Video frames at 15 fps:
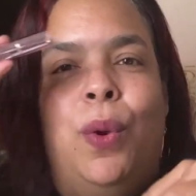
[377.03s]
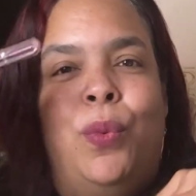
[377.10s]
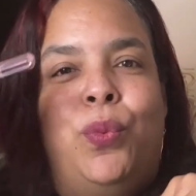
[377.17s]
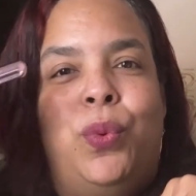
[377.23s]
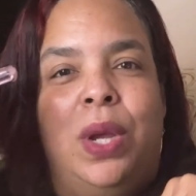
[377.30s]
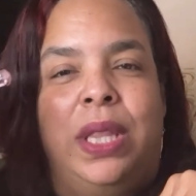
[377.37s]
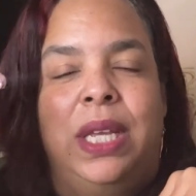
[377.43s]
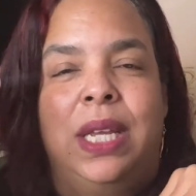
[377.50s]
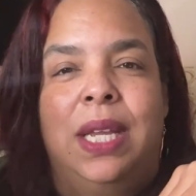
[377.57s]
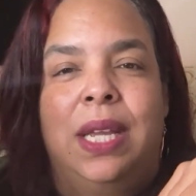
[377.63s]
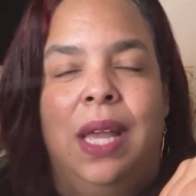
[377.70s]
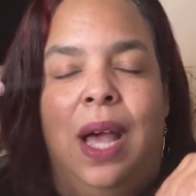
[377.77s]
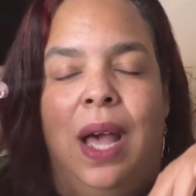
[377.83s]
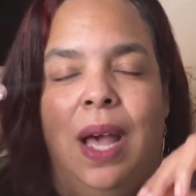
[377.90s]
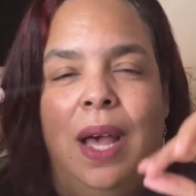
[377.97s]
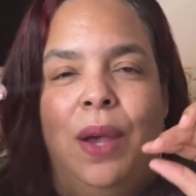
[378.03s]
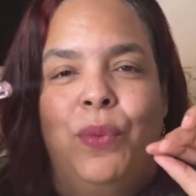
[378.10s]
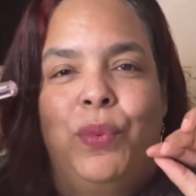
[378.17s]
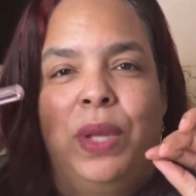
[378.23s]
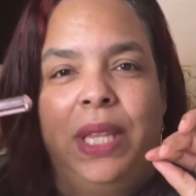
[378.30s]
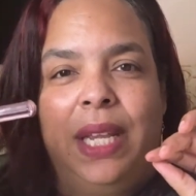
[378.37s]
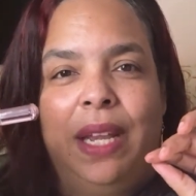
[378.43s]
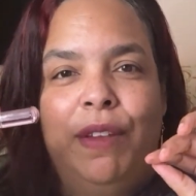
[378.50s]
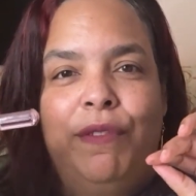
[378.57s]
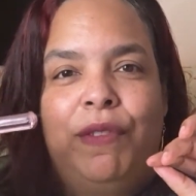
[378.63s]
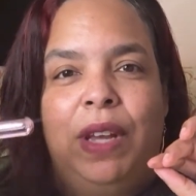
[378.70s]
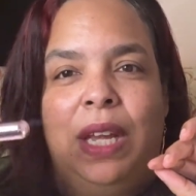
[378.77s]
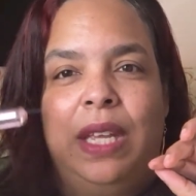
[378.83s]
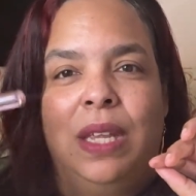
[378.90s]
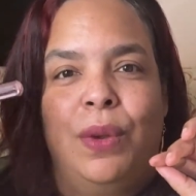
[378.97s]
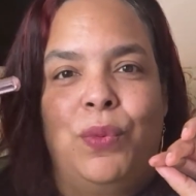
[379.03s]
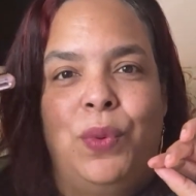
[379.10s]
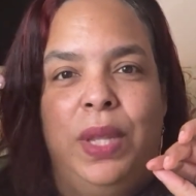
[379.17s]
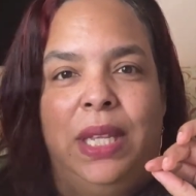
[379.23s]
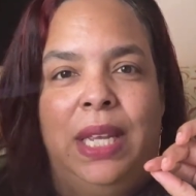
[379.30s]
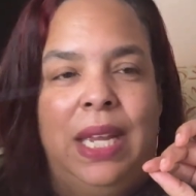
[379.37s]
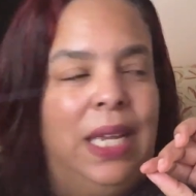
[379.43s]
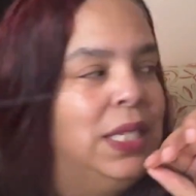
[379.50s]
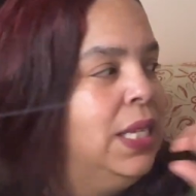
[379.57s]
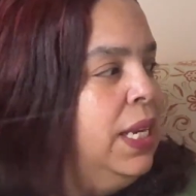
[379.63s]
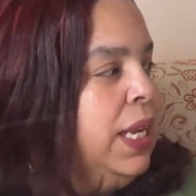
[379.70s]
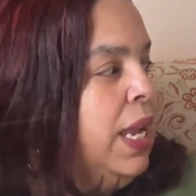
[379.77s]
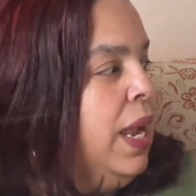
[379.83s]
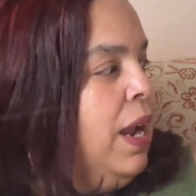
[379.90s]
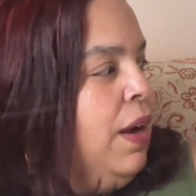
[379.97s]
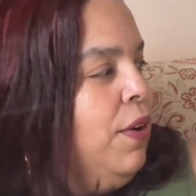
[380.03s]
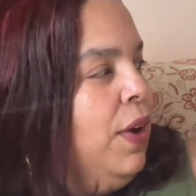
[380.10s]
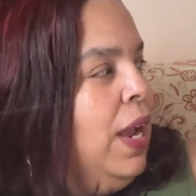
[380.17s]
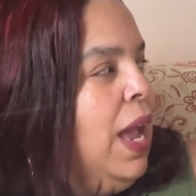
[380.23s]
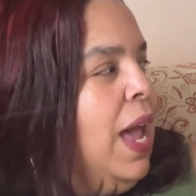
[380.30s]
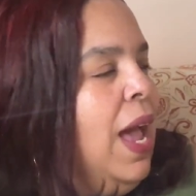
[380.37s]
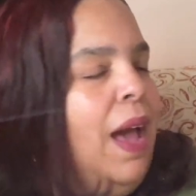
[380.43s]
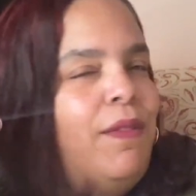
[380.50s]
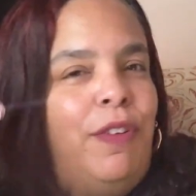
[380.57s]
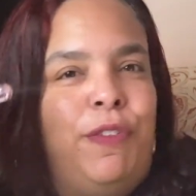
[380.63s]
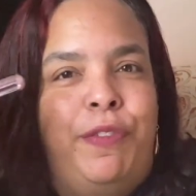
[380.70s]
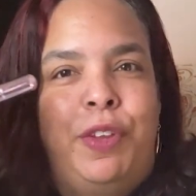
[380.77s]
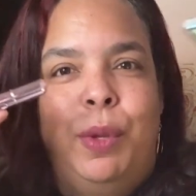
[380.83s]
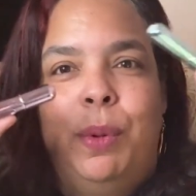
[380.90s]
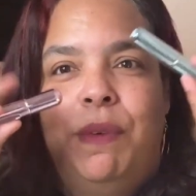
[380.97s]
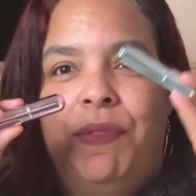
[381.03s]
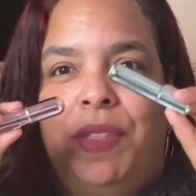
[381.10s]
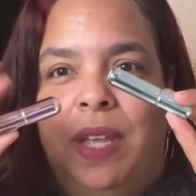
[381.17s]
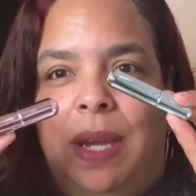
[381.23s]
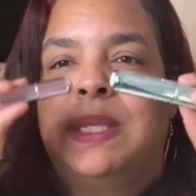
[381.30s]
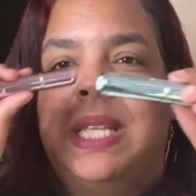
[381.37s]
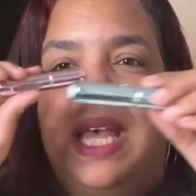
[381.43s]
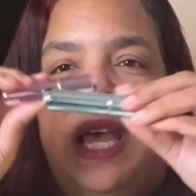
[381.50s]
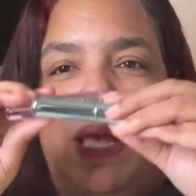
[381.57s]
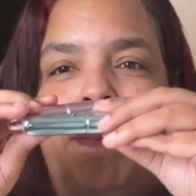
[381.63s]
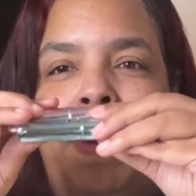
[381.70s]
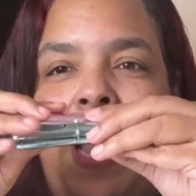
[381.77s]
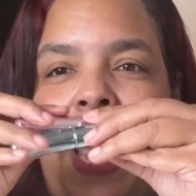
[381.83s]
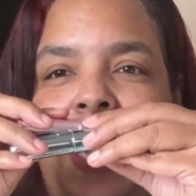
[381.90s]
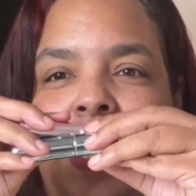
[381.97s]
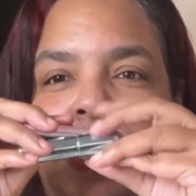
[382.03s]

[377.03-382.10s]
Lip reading: Really convenient, really easy to carry. I have a few of them, but I can